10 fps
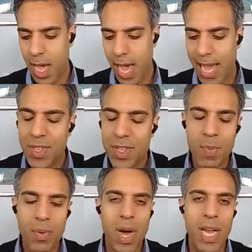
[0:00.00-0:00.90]

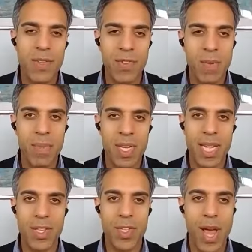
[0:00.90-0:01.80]
enterprise
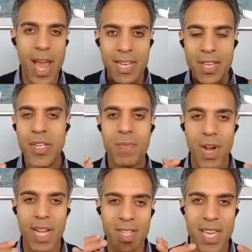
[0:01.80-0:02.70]
VPN, so
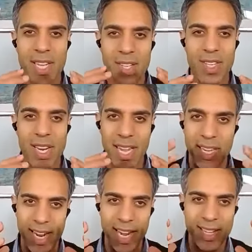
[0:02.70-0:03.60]
enterprise internet
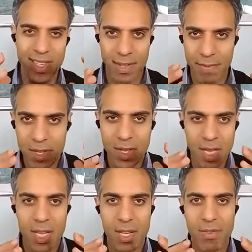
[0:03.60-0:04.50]

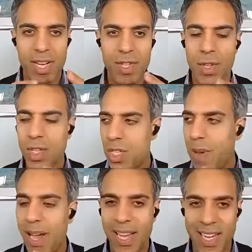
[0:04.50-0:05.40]
connectivity, right? It's not just
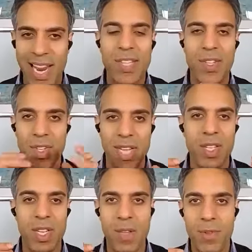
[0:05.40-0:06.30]
about connecting to the
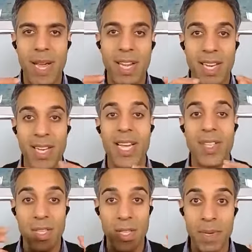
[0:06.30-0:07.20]
internet, it's about
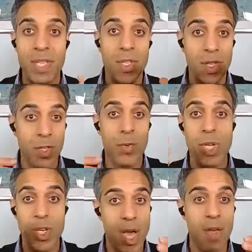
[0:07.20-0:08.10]
connecting the business to
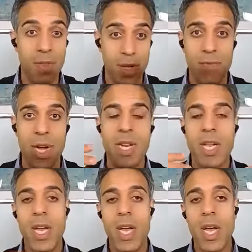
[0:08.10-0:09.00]
each other, right?
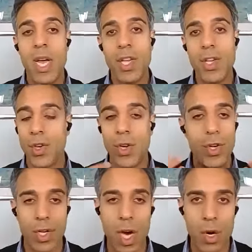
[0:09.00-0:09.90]
Yeah. You
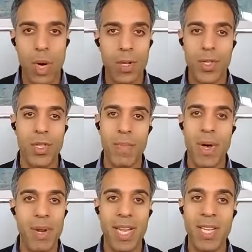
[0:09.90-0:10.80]
couldn't go onto the
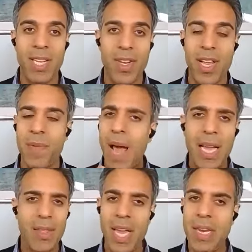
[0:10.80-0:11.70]
public internet.
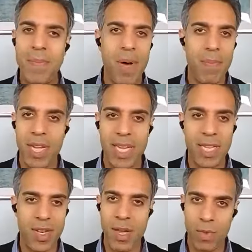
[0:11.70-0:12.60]
Back then, the public
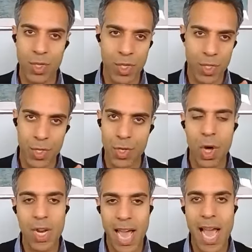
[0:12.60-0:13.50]
internet was just
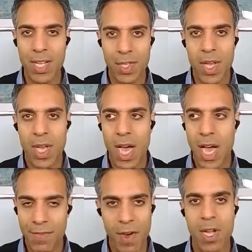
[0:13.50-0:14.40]
not as
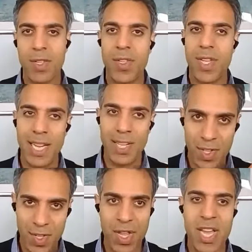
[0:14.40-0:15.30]
advanced and
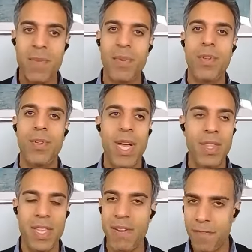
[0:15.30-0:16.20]
stable,
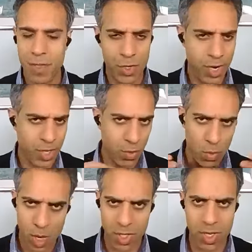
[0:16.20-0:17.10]
and the infrastructure
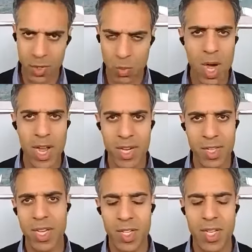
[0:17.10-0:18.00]
wasn't as wide as
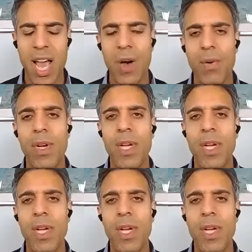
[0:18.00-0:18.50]
it is now.